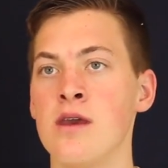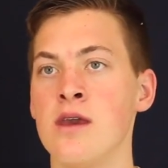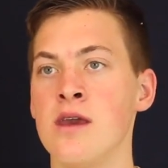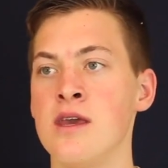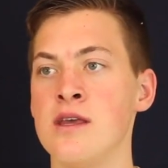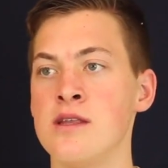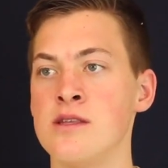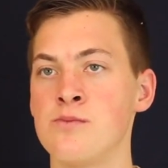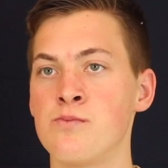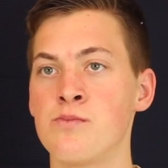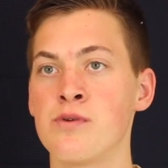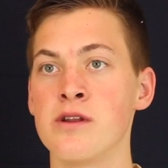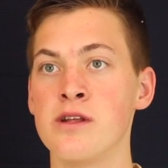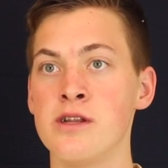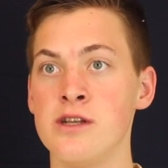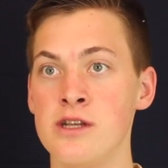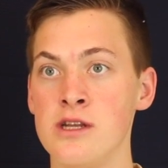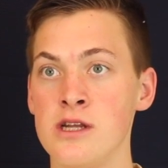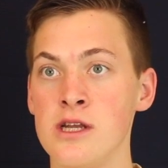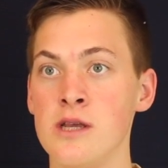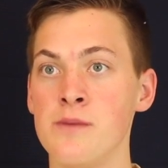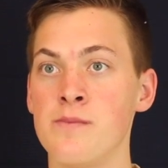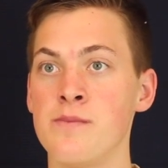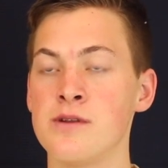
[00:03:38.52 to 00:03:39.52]
It's pretty
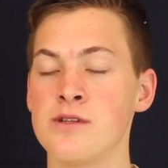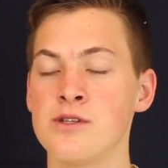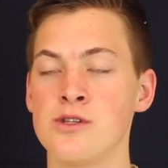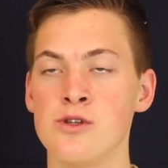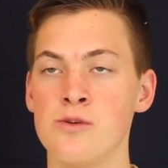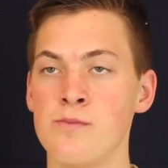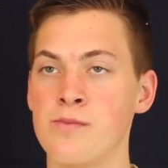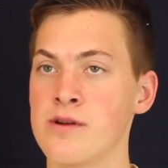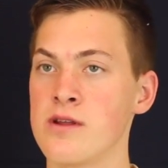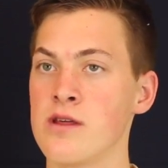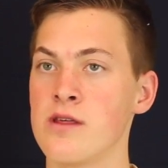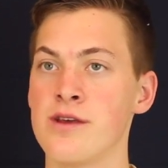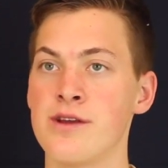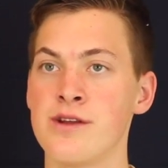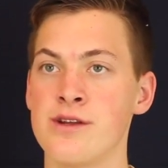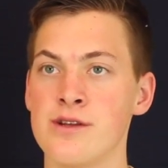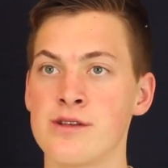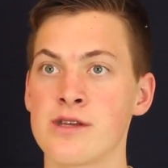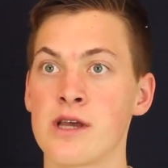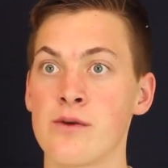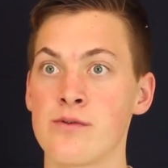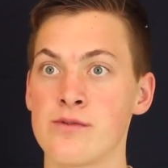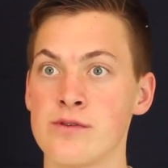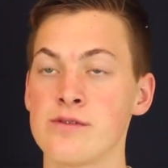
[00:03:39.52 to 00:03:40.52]
cheap. It's super
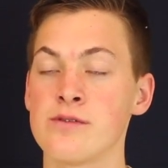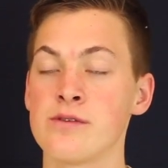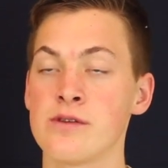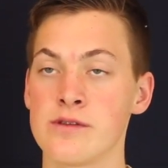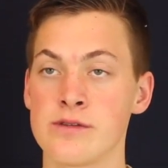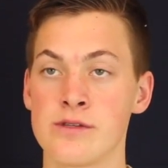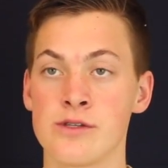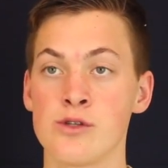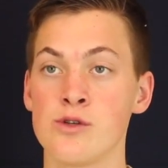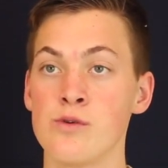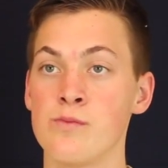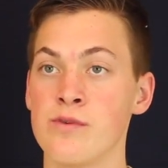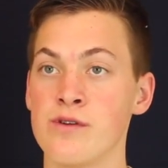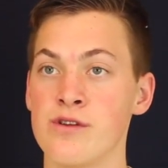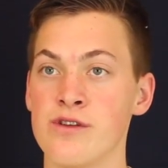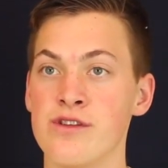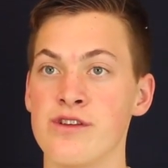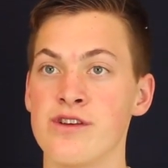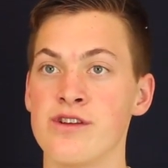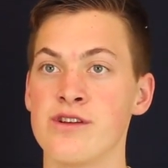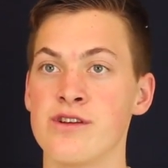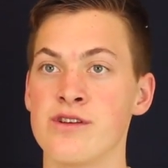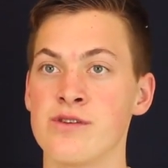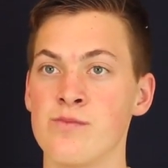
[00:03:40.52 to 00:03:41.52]
delicious. It's super
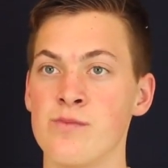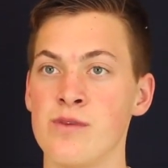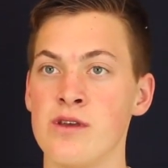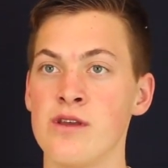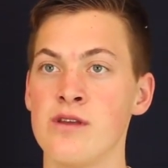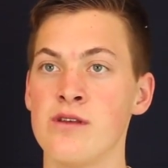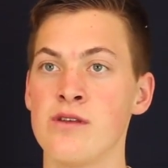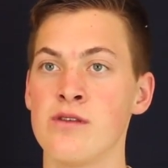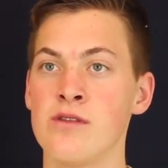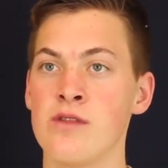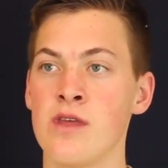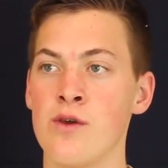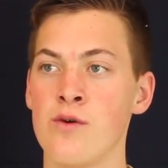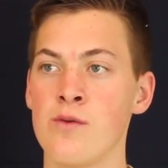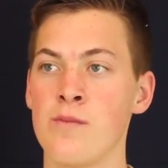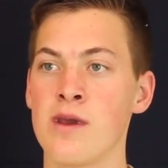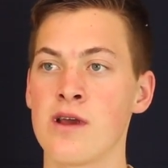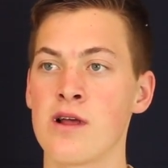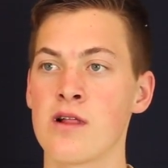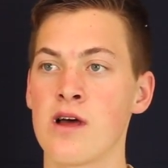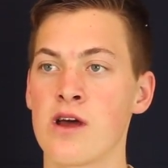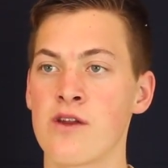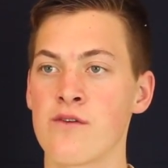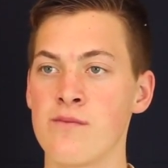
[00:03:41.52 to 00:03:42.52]
delicious meat. They would
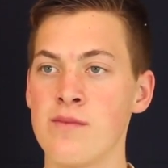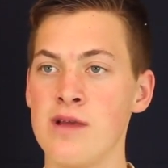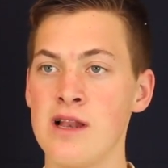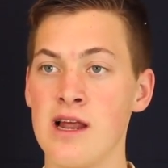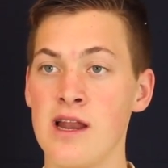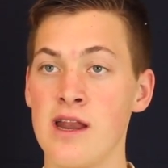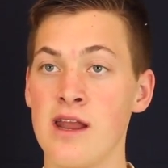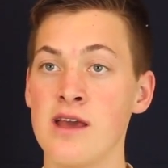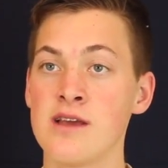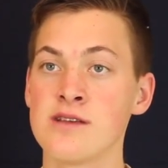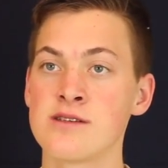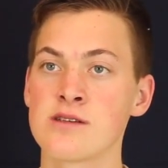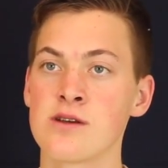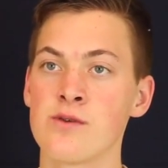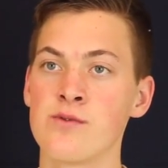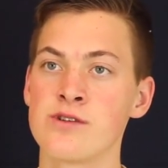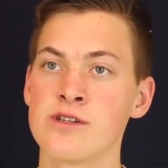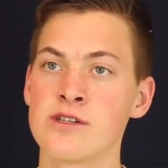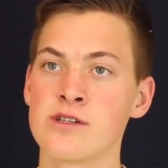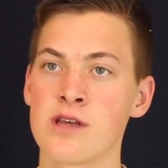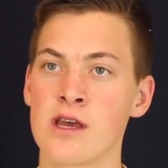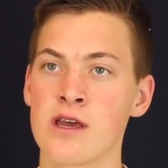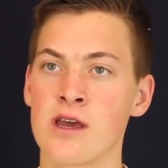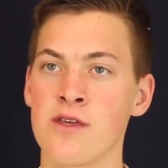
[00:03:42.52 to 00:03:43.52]
make a lot of milanesa,
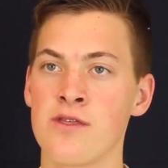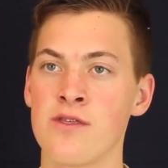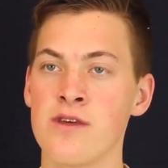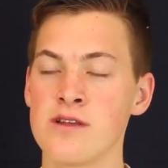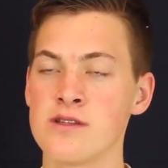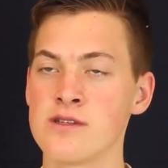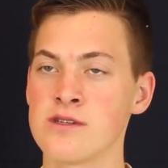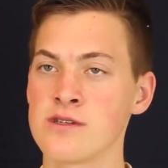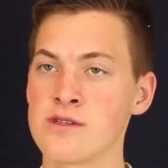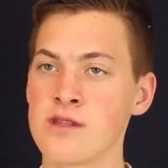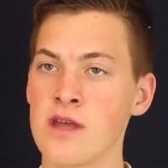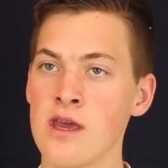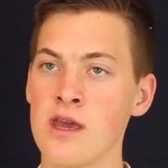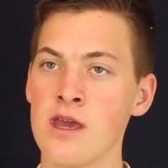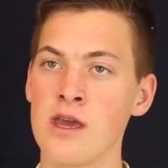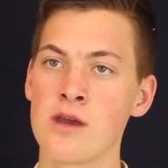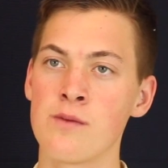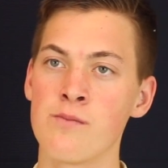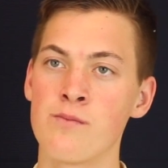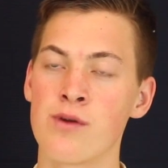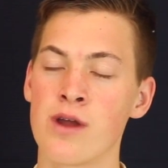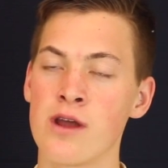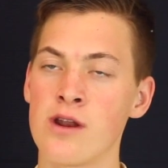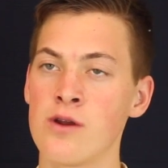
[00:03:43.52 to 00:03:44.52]
which is like a thin
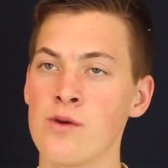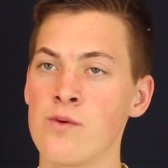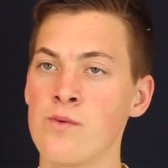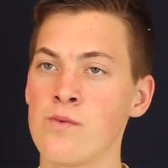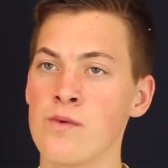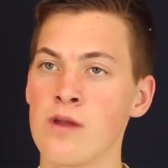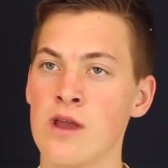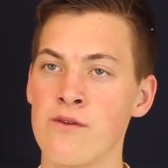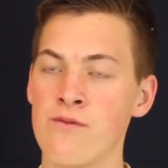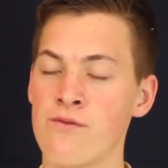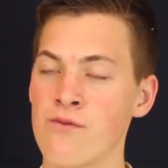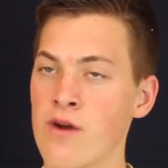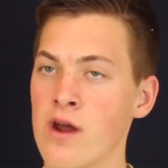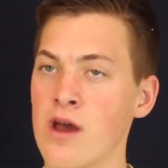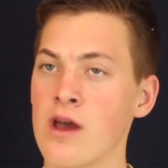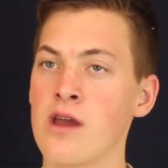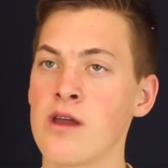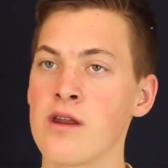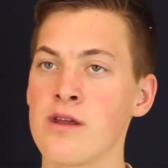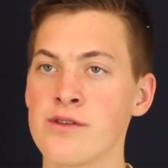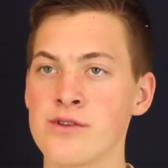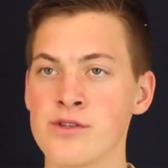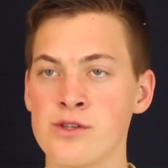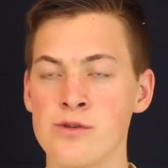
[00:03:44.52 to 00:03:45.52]
steak, breaded and
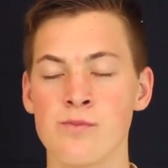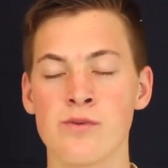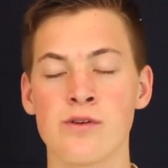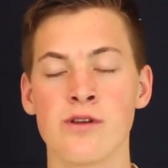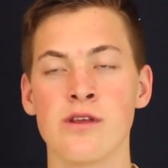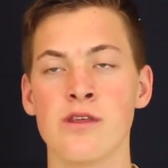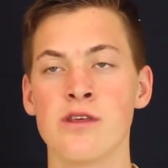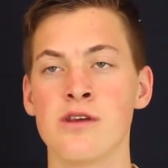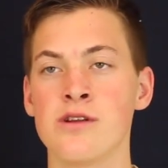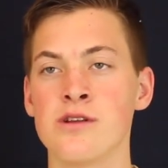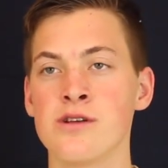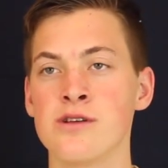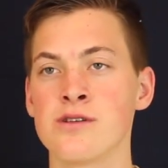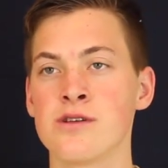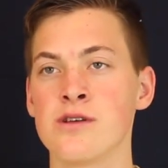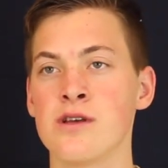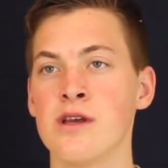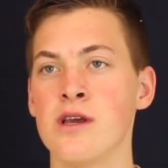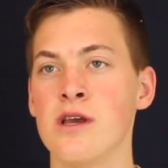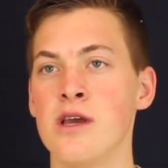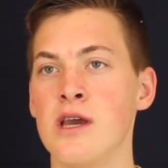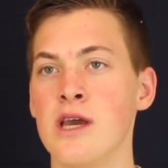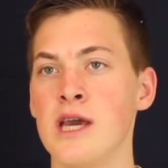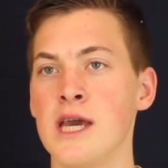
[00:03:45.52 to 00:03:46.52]
fried. It's super delicious.
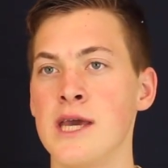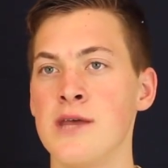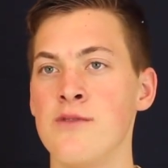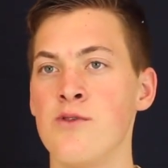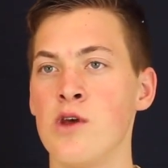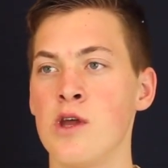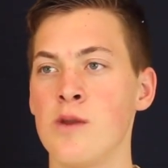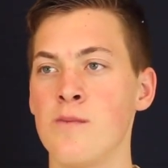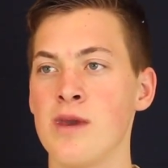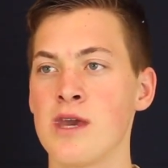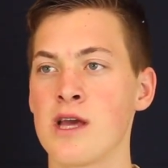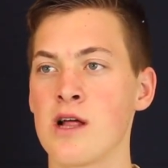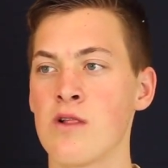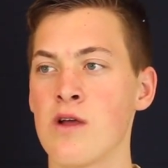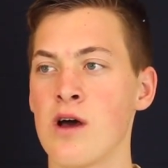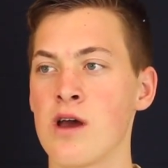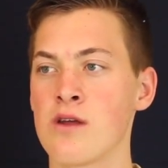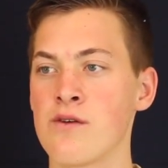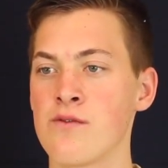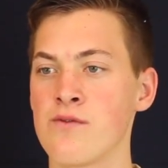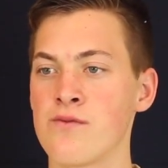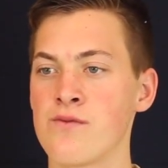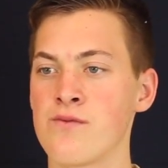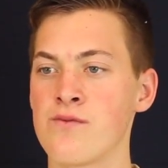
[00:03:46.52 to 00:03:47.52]
They'd make a
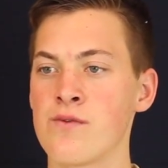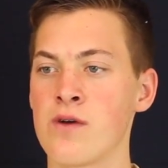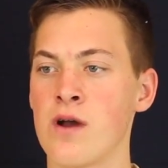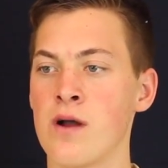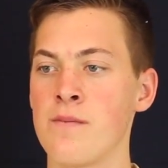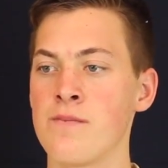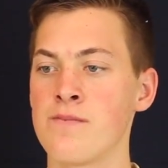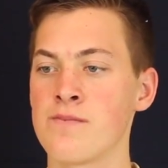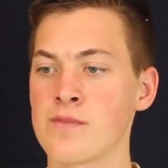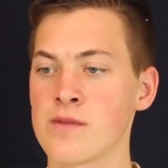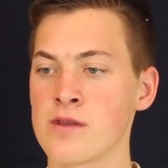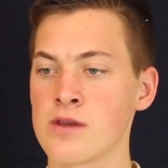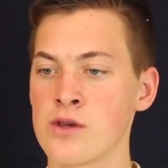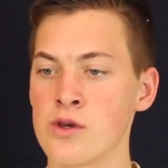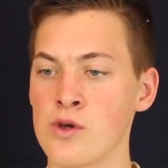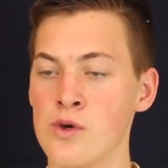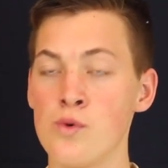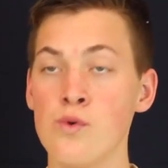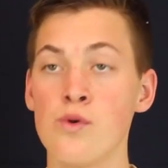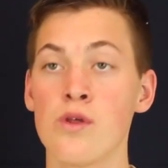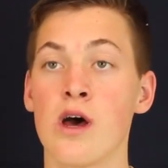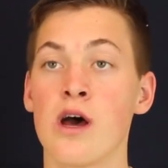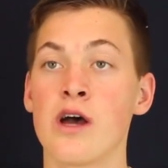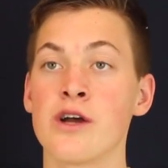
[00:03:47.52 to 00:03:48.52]
lot of
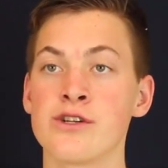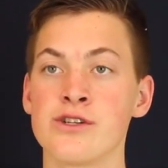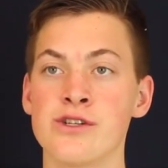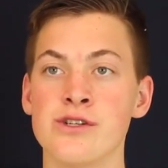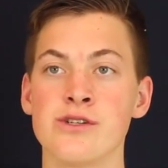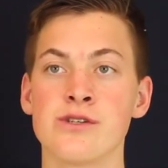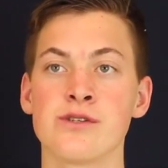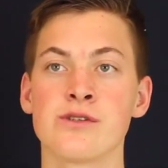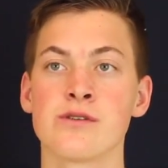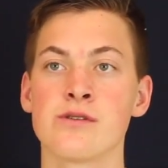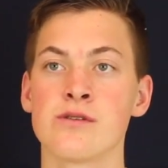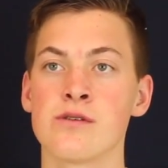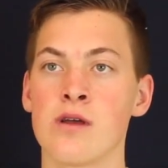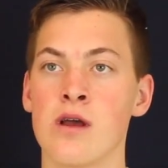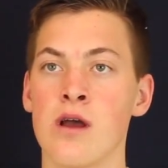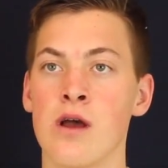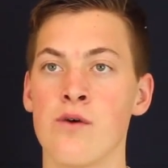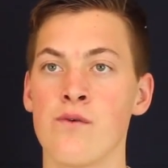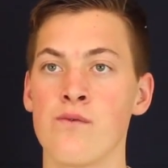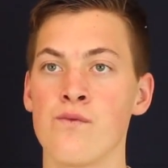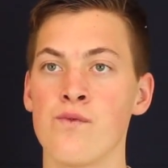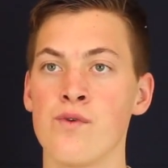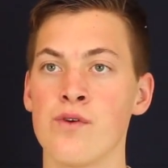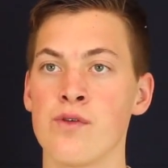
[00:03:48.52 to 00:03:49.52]
goulashes
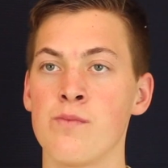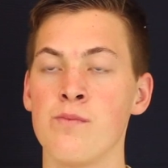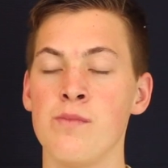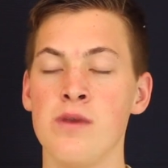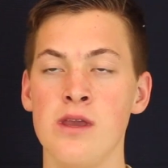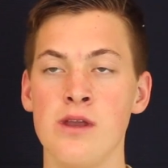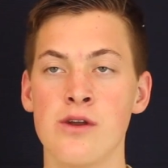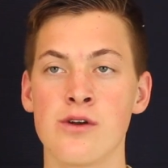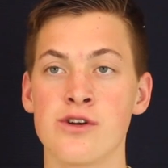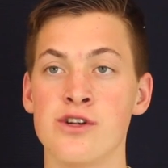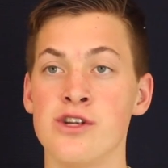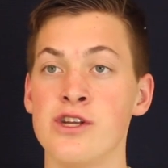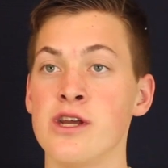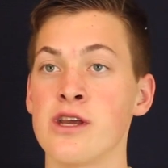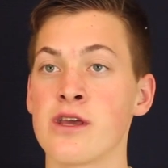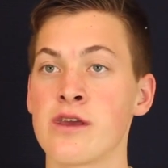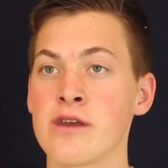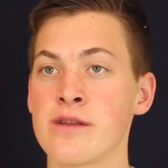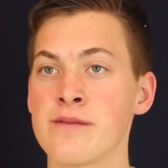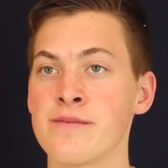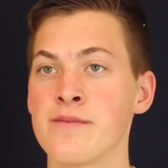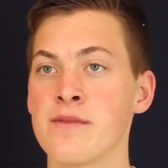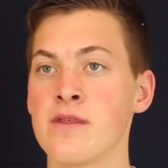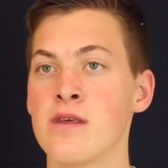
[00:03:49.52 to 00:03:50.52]
with meat or
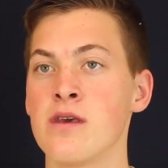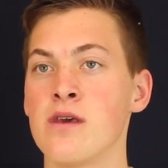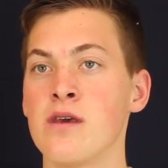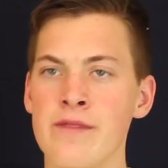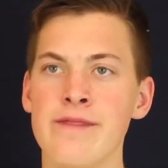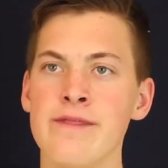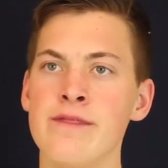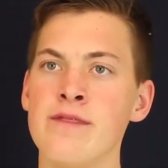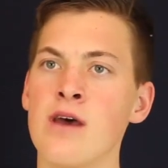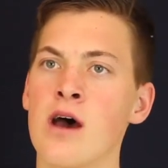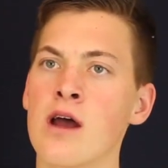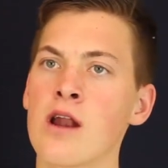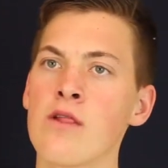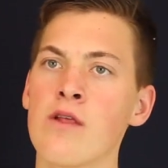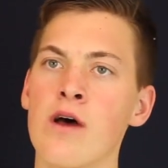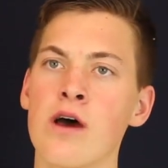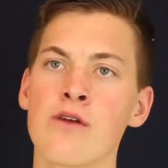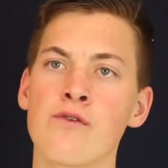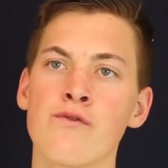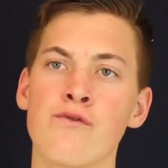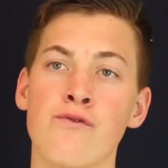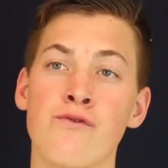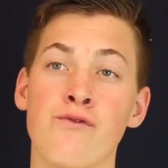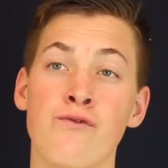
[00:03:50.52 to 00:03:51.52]
chicken. Not a
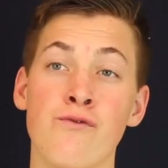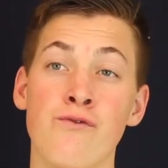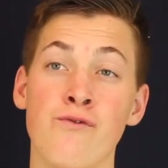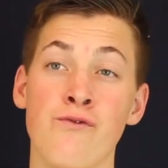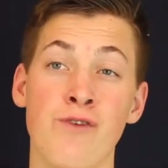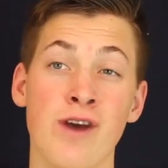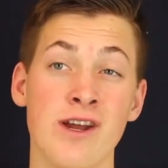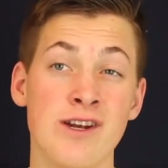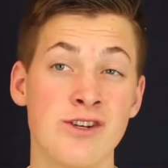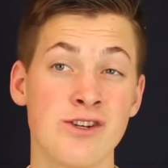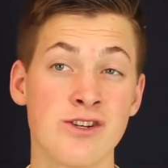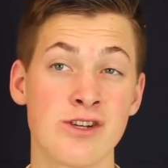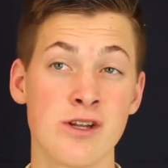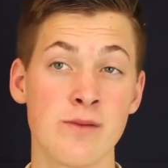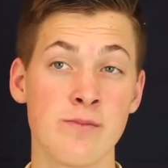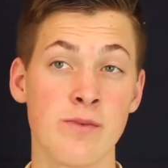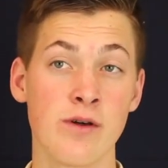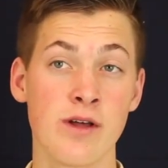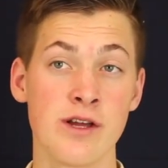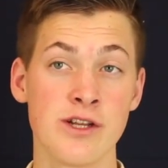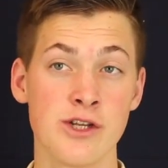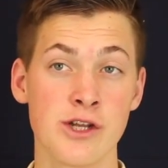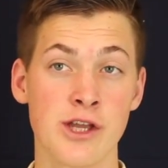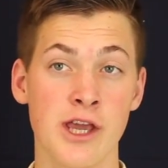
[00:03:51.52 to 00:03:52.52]
lot of
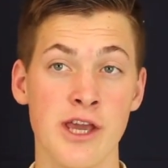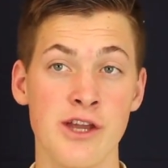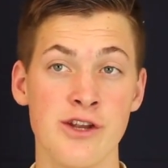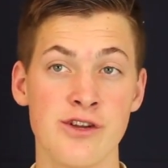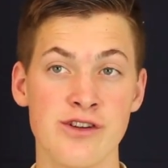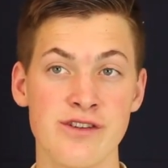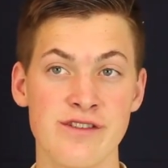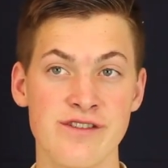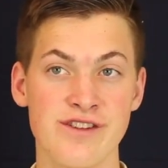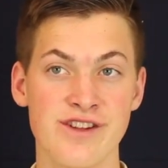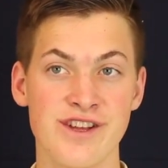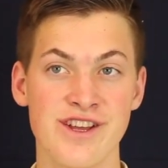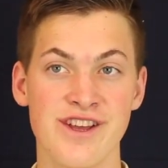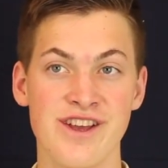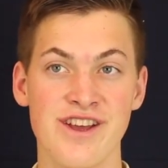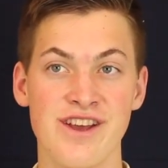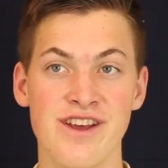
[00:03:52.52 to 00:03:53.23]
vegetable education.